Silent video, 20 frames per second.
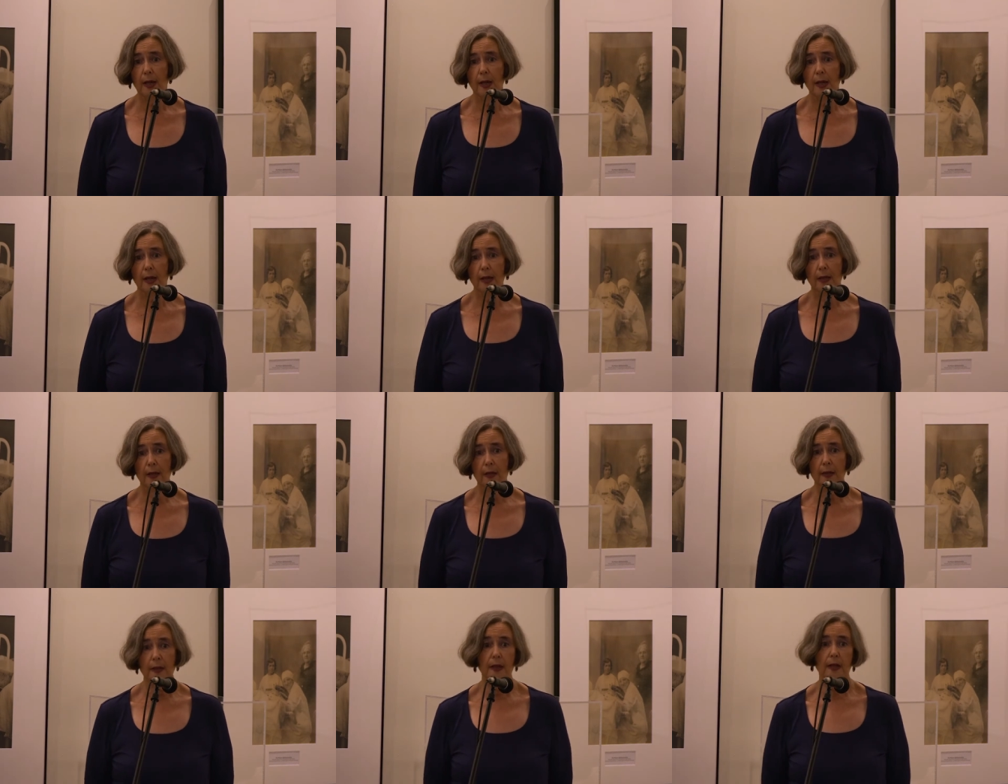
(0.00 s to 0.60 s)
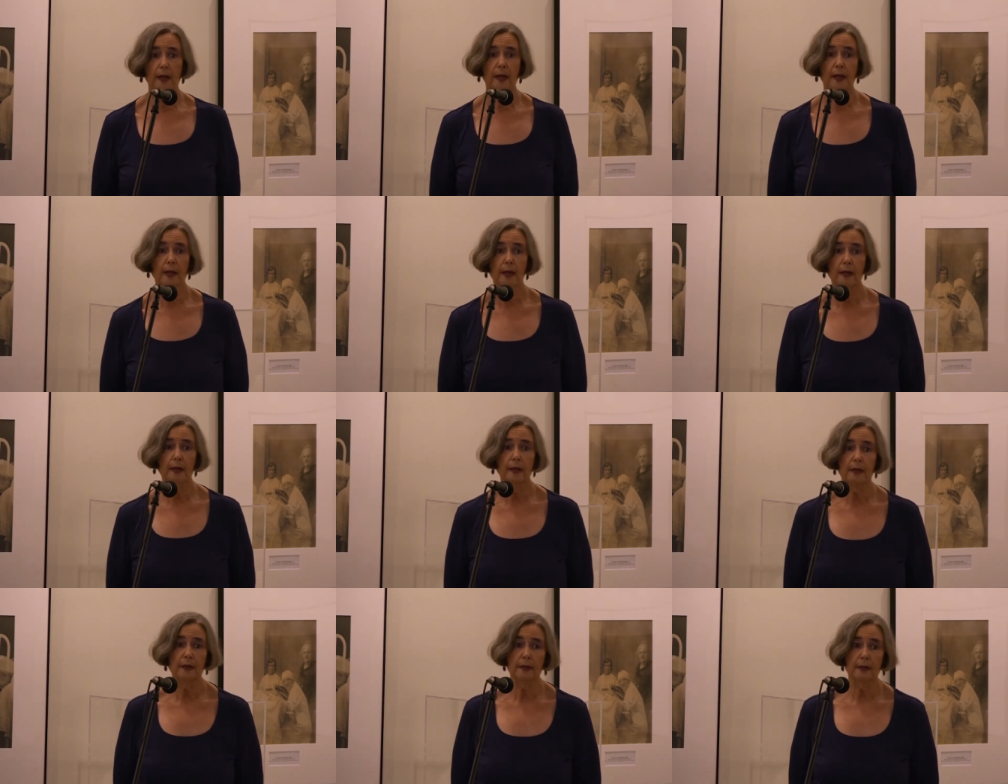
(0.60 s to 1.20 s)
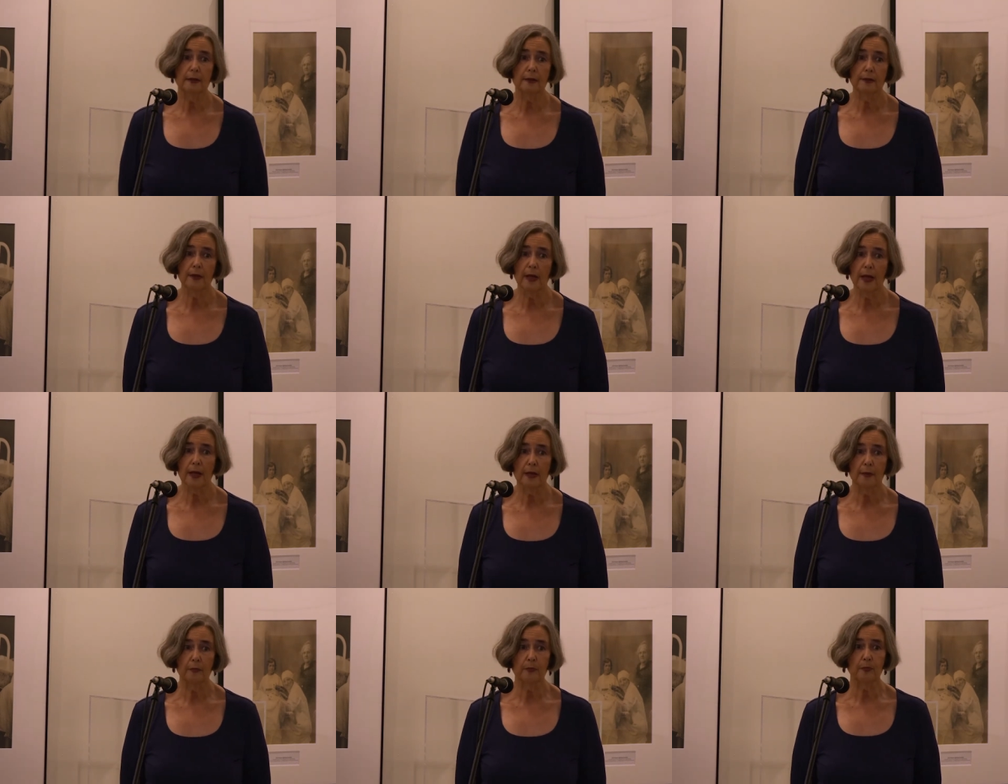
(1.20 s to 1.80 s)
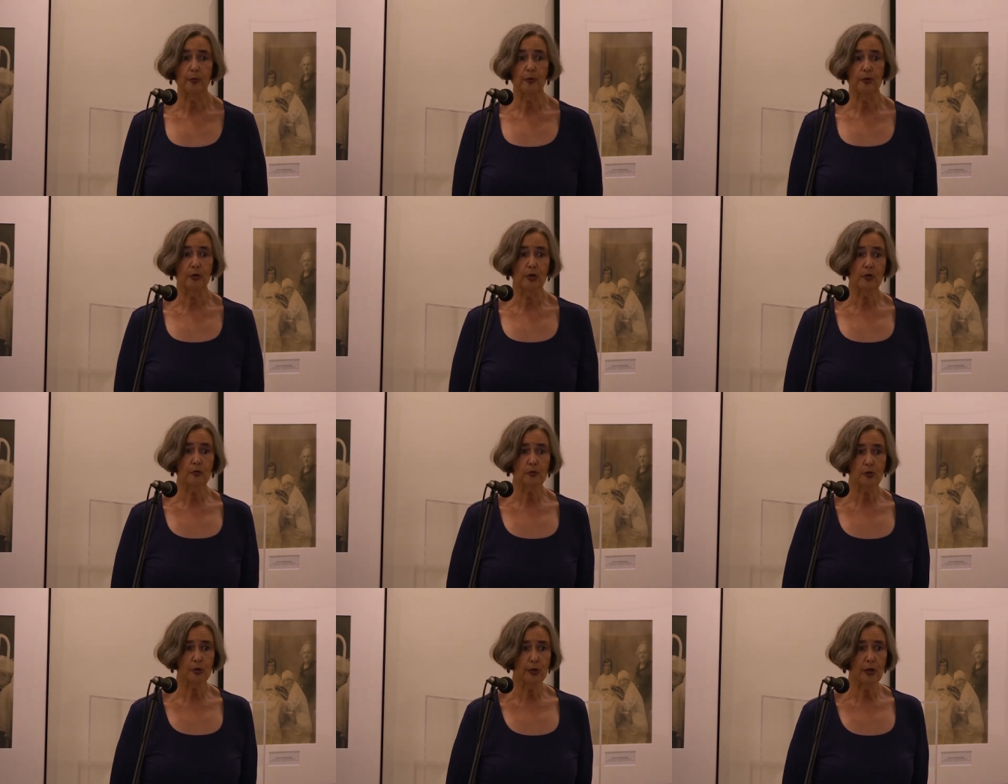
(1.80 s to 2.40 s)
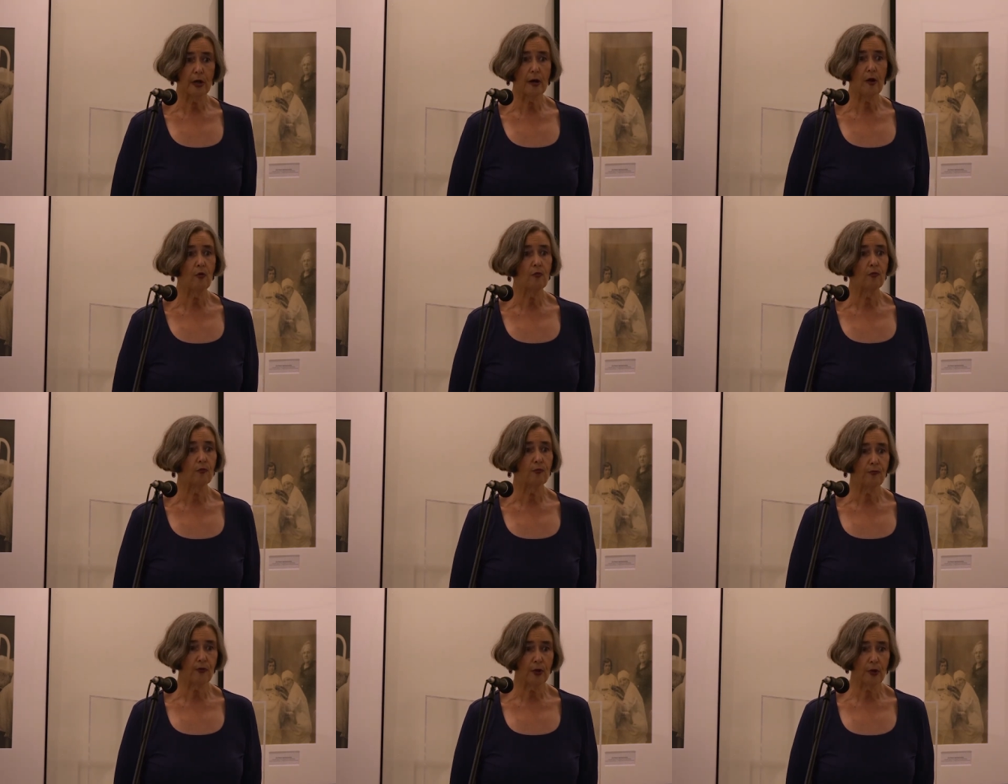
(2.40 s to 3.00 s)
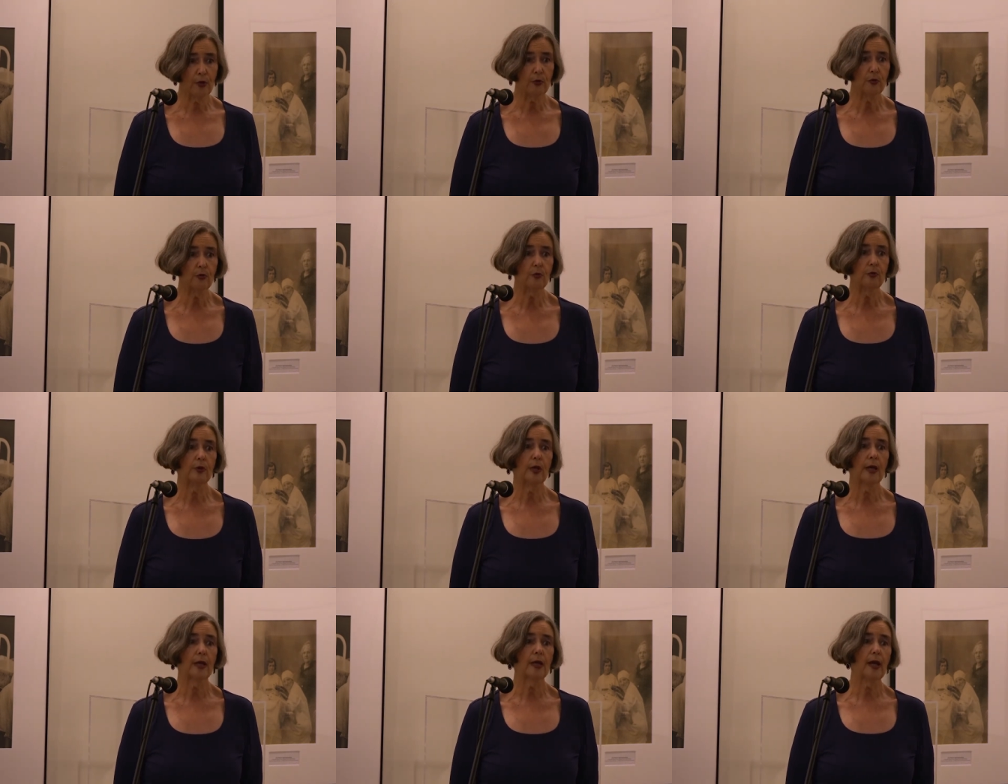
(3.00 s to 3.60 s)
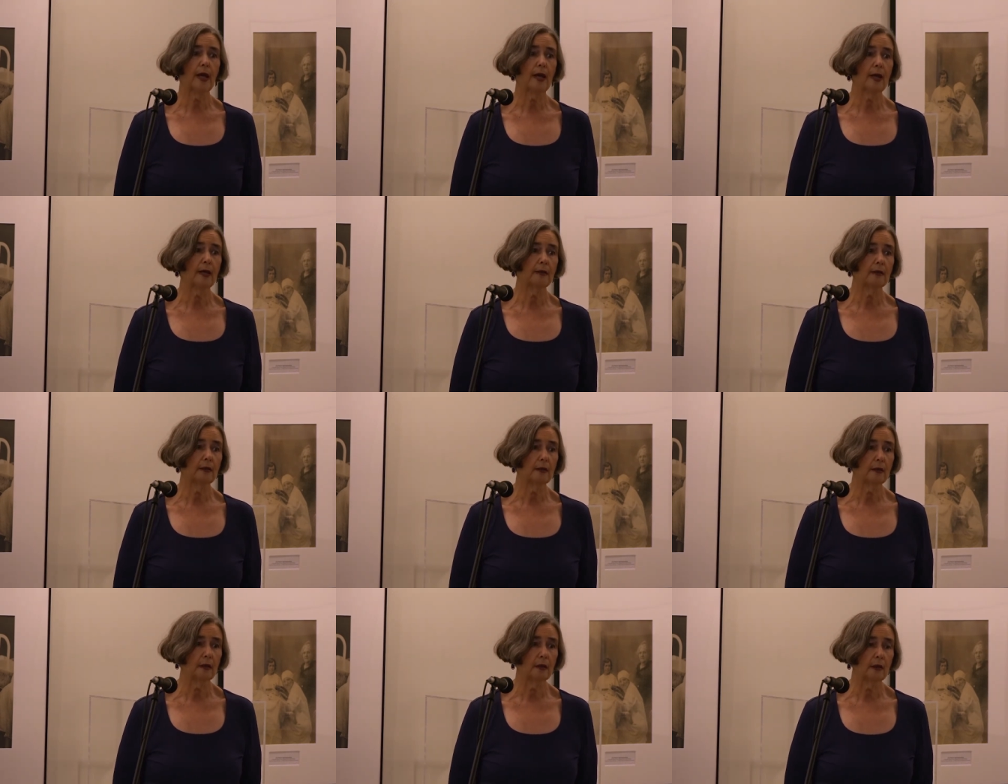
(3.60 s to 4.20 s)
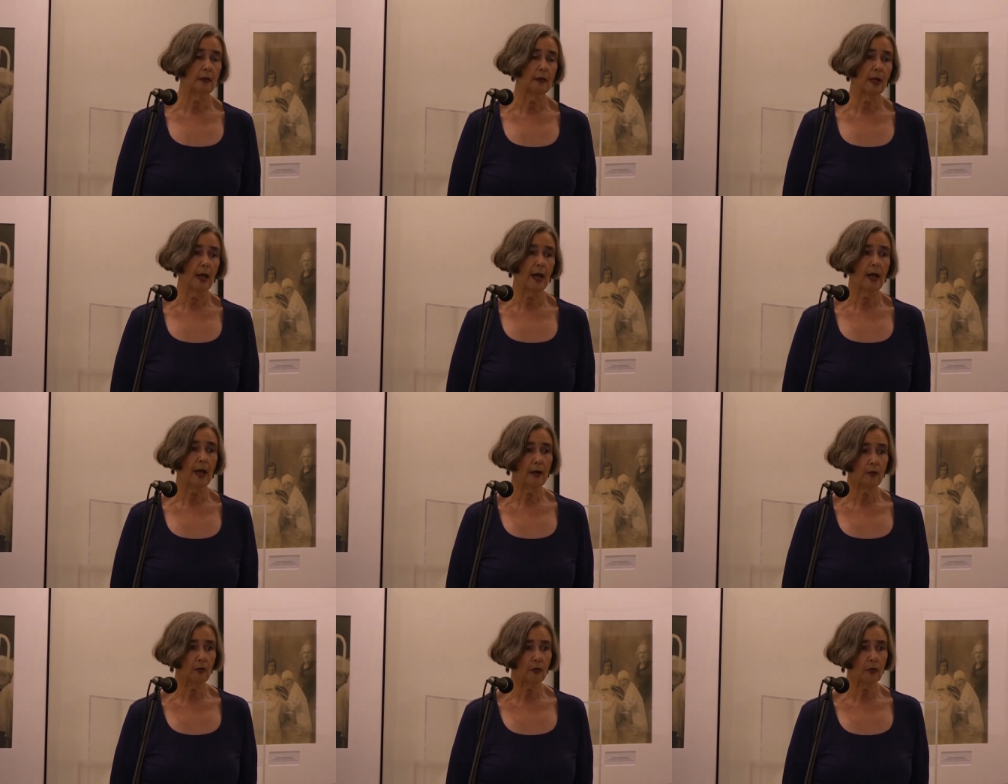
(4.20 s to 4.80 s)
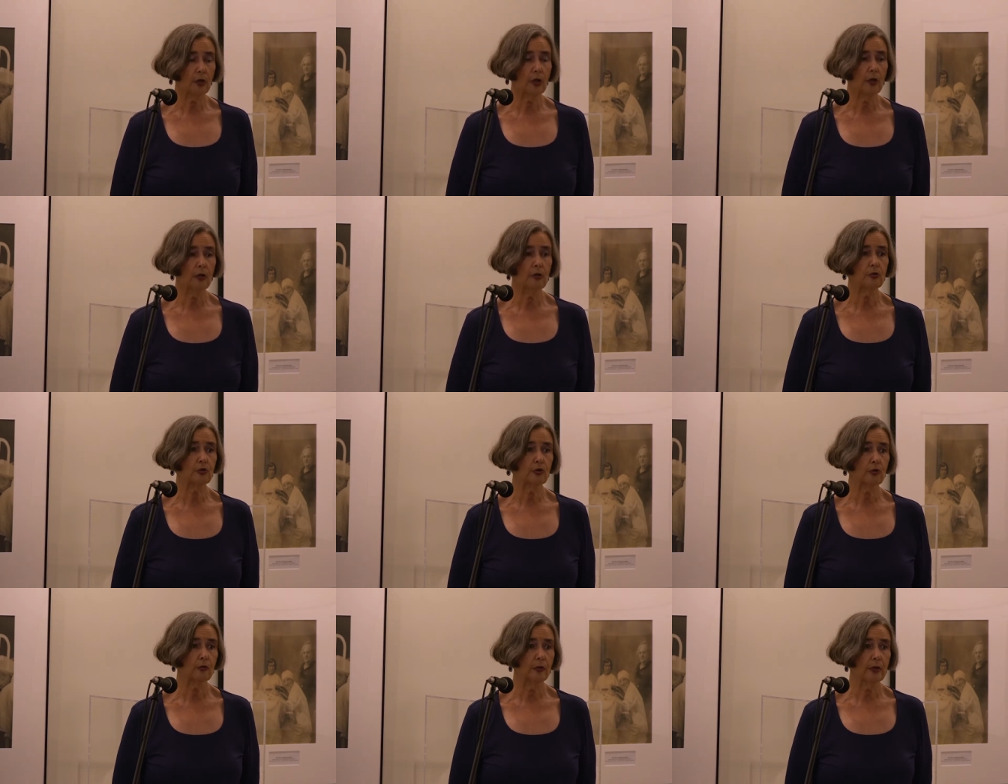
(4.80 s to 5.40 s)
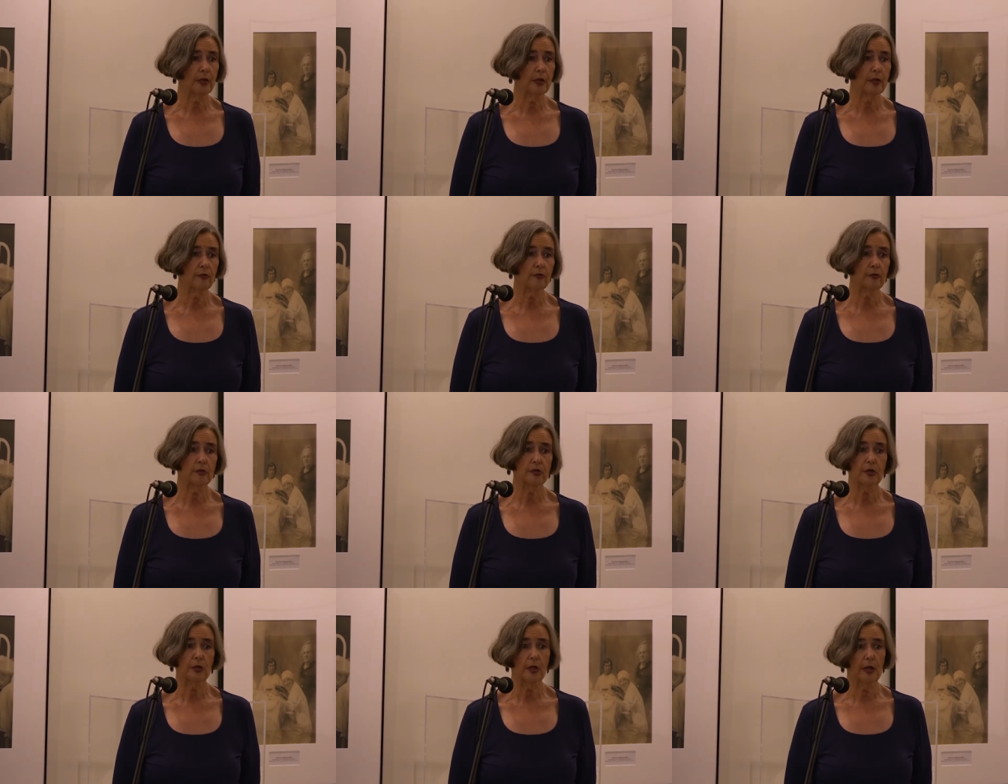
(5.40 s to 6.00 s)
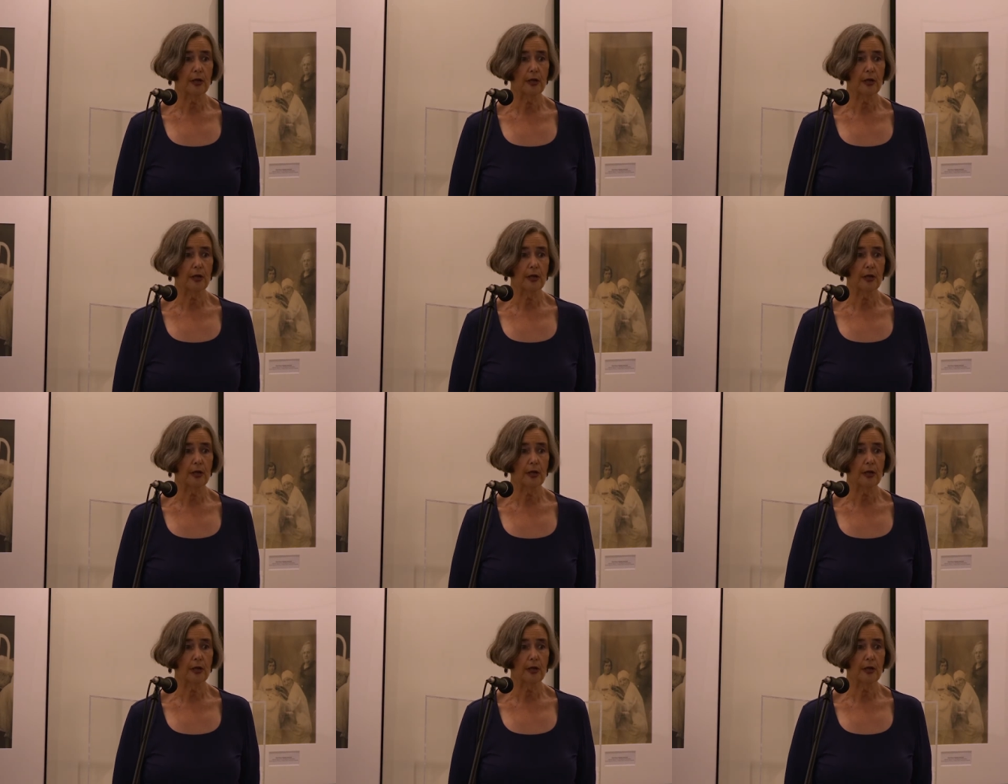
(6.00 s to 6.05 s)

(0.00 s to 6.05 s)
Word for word: And they produced their own food. They had the agricultural interests.